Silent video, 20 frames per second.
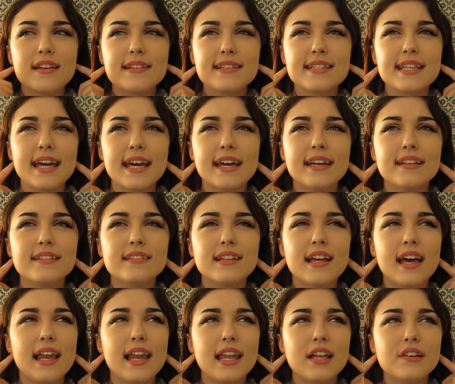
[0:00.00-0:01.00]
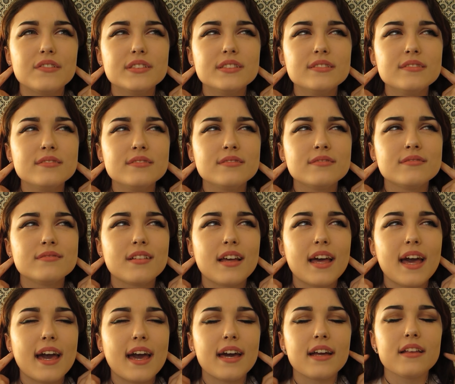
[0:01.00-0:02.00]
10, 11,
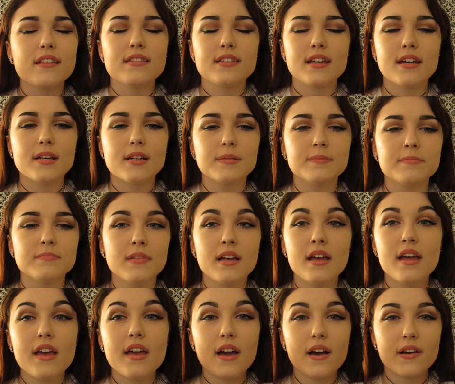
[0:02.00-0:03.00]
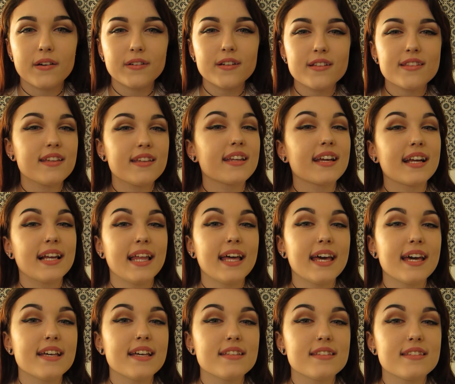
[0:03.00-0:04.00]
and I got it done in
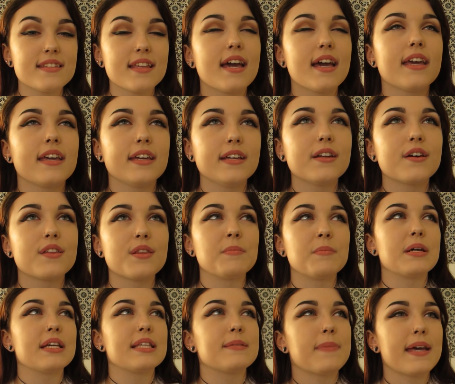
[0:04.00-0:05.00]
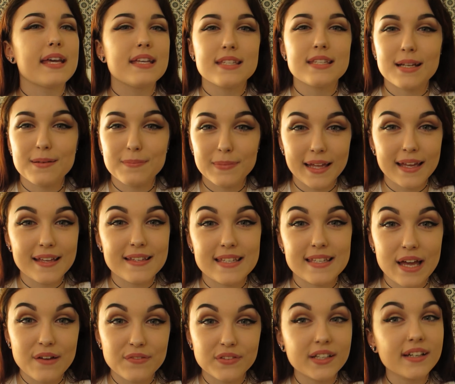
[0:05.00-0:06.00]
Claire's, like, you know, the most basic place
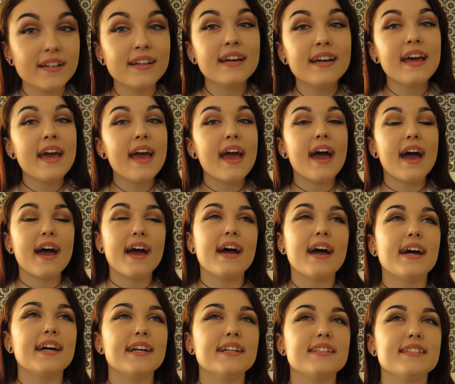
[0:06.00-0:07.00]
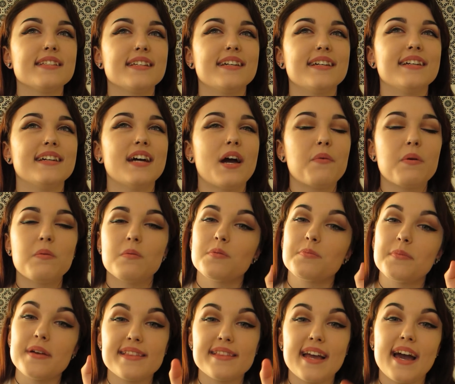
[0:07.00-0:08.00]
ever, and I went with
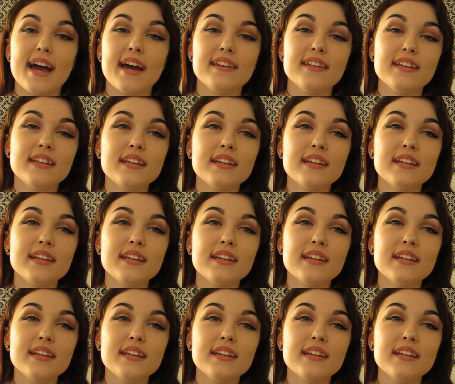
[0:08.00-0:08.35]
my dad.